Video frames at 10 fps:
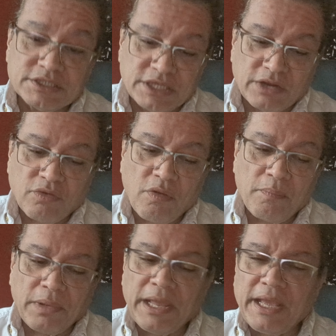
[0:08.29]
general
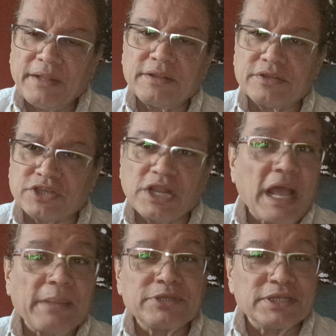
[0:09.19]
blade
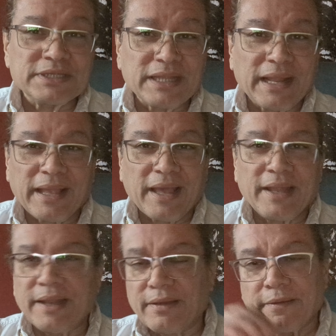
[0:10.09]
synopsis that I
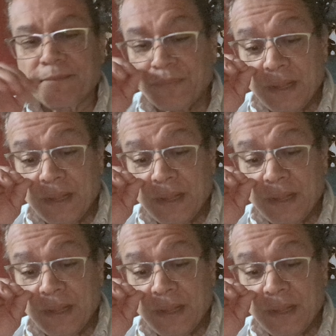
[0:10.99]
got here.